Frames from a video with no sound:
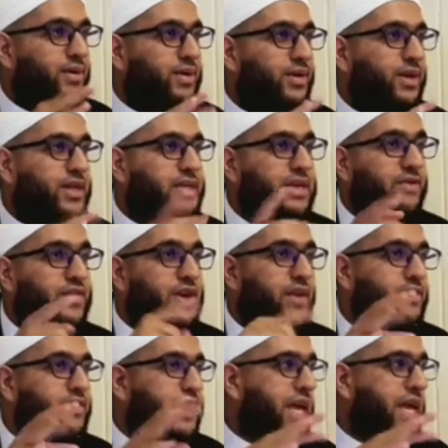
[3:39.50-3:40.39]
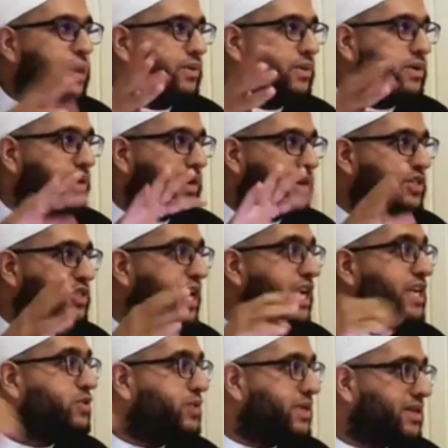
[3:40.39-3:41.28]
Because every other day he would
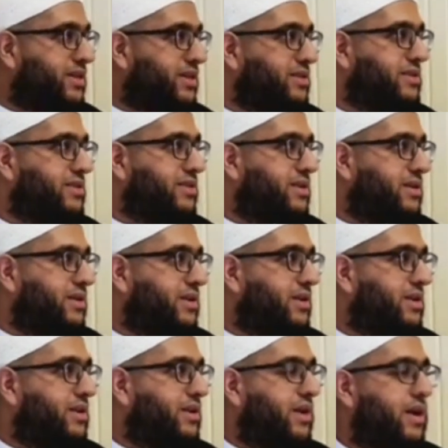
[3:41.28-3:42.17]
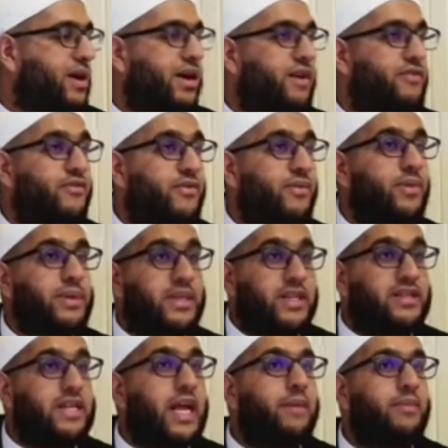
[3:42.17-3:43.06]
exchange with his
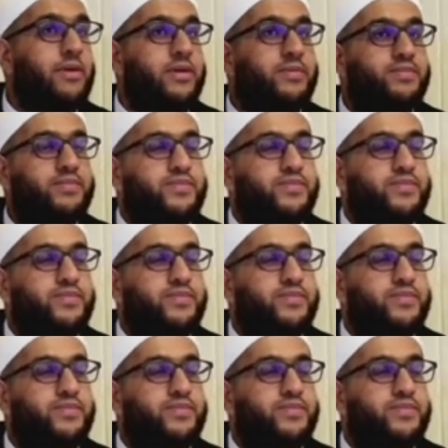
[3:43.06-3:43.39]
neighbor.